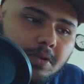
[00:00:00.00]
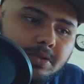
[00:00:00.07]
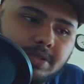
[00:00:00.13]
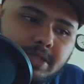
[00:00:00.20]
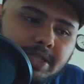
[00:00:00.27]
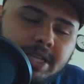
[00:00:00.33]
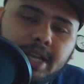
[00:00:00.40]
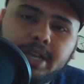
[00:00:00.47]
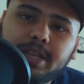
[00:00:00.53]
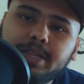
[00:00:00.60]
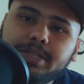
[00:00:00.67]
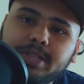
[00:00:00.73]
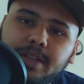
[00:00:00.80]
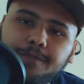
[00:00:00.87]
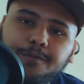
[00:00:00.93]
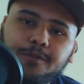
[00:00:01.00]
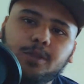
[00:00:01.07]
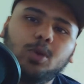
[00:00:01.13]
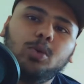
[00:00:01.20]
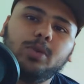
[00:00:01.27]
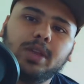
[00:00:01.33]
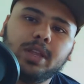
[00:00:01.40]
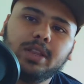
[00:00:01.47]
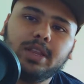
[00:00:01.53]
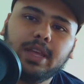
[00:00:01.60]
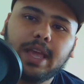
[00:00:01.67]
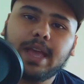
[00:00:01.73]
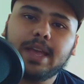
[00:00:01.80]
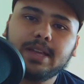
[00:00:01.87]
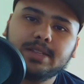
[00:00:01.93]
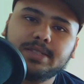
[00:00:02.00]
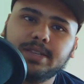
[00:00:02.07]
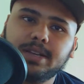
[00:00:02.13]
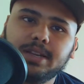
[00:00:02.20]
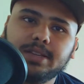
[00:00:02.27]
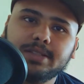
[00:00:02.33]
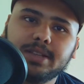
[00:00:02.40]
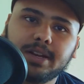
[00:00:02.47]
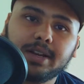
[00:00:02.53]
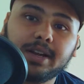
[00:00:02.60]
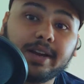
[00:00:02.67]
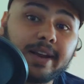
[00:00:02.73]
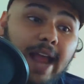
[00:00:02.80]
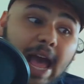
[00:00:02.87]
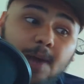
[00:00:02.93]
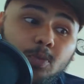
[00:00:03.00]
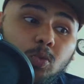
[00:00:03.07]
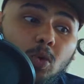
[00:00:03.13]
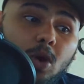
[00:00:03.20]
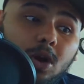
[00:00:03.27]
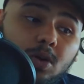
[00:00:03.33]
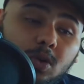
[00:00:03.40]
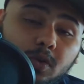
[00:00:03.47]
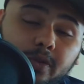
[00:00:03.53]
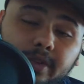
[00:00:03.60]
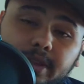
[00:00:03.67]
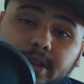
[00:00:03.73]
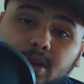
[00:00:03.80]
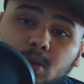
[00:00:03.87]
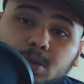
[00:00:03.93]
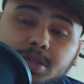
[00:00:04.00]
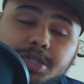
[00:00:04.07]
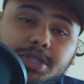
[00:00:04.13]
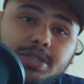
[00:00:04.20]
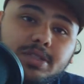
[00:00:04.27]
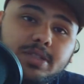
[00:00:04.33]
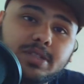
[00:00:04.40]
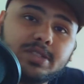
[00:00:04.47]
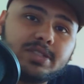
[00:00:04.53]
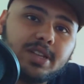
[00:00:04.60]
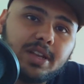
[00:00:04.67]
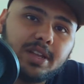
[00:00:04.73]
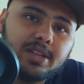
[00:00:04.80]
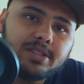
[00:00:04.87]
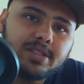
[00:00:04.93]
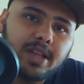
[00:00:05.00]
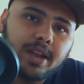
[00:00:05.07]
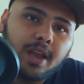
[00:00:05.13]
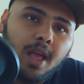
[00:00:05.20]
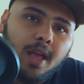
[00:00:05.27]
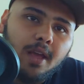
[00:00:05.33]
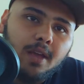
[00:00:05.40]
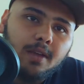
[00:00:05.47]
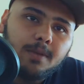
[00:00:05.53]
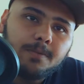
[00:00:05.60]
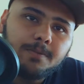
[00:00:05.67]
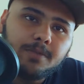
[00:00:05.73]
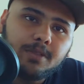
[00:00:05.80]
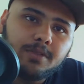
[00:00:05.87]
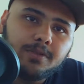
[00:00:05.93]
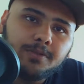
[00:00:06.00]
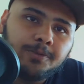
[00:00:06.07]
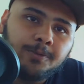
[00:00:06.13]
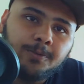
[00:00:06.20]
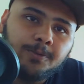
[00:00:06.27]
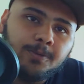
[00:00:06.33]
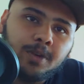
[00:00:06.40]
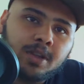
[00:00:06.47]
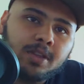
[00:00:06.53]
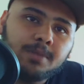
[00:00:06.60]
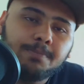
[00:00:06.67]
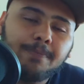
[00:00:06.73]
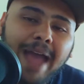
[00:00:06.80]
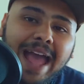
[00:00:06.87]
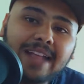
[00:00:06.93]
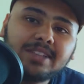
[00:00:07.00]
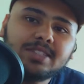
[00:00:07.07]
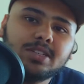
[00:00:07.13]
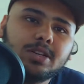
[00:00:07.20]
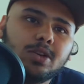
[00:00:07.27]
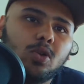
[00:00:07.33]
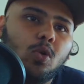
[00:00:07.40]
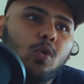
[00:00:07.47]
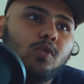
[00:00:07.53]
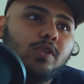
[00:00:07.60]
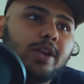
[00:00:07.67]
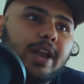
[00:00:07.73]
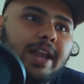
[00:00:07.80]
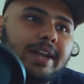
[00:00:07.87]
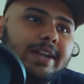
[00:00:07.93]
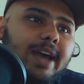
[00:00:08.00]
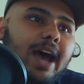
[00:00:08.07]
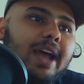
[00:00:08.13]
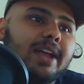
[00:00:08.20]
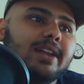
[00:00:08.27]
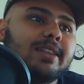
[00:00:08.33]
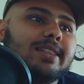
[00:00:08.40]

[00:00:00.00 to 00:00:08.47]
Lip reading: cities that float in the air, cities that crab walk over the oceans, and cities that fucking panzer over entire